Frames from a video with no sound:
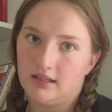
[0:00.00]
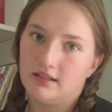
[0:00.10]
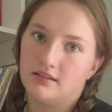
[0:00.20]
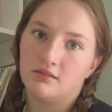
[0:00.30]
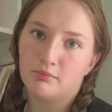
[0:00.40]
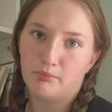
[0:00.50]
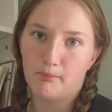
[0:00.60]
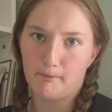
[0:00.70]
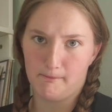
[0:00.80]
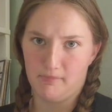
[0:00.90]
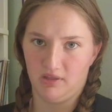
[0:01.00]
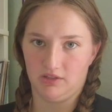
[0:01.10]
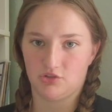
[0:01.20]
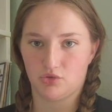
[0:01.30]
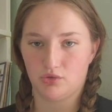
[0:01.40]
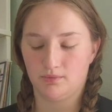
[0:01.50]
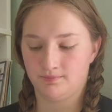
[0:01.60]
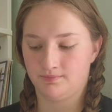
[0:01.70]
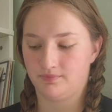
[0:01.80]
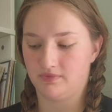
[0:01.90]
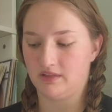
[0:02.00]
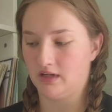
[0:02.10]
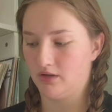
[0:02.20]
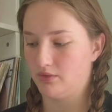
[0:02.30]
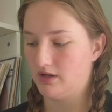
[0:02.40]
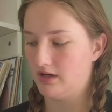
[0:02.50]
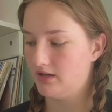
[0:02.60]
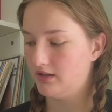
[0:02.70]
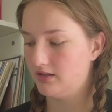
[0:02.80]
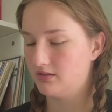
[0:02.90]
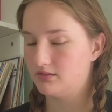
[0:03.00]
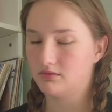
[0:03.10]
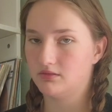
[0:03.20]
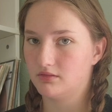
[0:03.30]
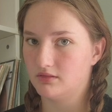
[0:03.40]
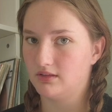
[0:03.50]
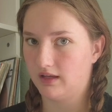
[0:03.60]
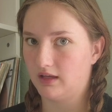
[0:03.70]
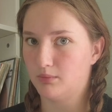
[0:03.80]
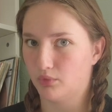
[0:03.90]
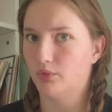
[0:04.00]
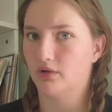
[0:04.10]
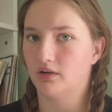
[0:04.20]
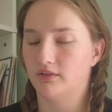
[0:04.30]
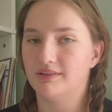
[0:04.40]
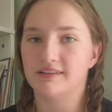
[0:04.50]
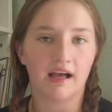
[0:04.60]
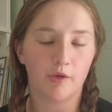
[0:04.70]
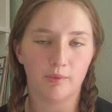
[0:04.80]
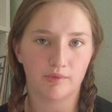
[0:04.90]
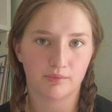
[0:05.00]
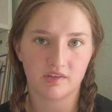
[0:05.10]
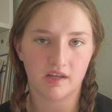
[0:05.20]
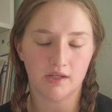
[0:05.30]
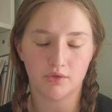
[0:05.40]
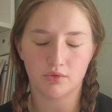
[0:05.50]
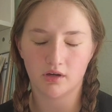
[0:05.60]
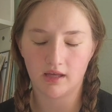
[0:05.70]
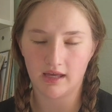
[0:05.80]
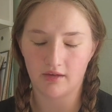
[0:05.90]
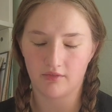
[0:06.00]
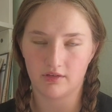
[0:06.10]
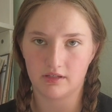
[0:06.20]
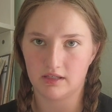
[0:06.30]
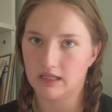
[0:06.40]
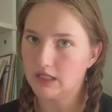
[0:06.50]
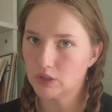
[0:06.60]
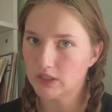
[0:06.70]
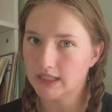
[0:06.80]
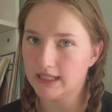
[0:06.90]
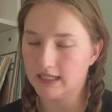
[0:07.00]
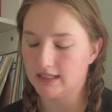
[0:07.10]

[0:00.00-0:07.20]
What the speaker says: is Billy Joel. Now, I need more of his albums. I do not have nearly